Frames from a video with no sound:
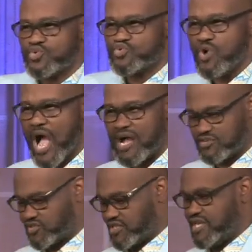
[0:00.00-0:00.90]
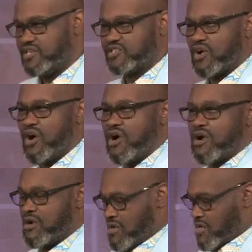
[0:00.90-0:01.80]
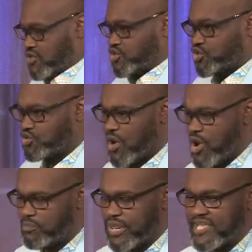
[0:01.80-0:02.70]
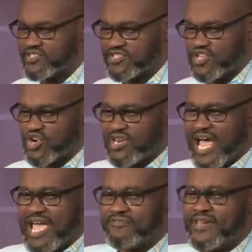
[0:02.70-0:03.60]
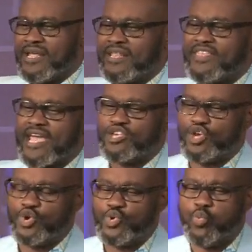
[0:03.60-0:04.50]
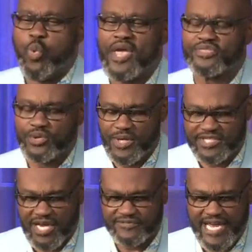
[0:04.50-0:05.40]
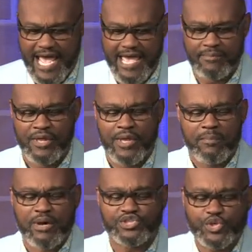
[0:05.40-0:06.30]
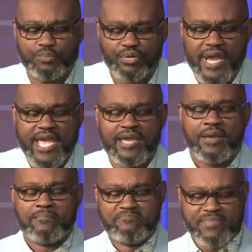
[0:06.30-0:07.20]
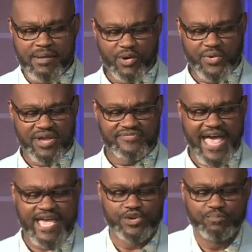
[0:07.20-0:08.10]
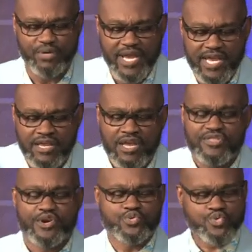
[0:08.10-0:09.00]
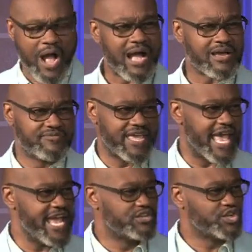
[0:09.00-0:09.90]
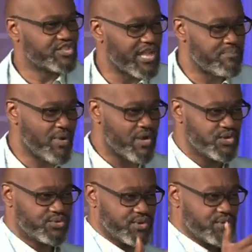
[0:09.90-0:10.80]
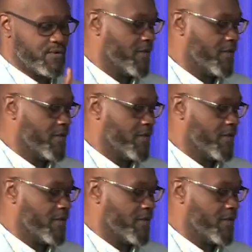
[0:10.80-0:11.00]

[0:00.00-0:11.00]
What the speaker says: rocks. These are strong places in your life that you went through a tough time, but you bring memory of that. You bring the rock of the ages that brought you through.